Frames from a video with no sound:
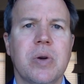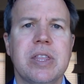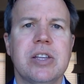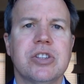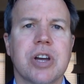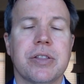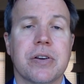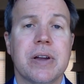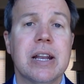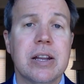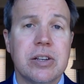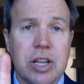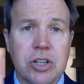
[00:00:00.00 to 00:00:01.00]
with each other
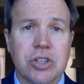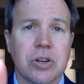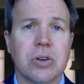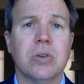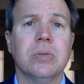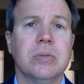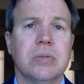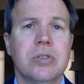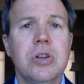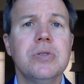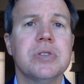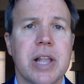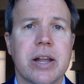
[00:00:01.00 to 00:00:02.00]
in a digital
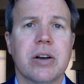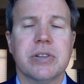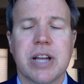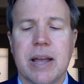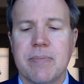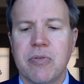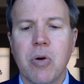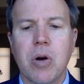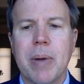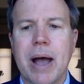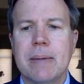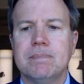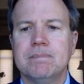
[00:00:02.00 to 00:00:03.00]
newsletter type
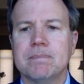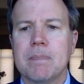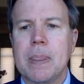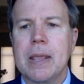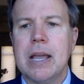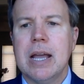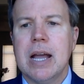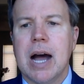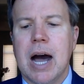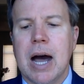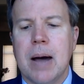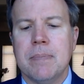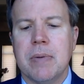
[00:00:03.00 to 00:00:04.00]
format.
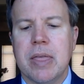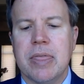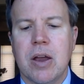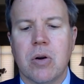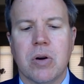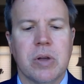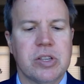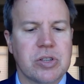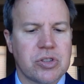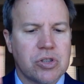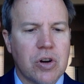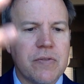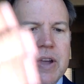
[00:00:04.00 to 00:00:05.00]
Um, there is a
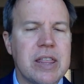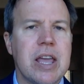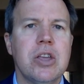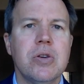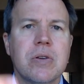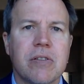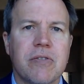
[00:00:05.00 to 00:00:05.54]
survey that you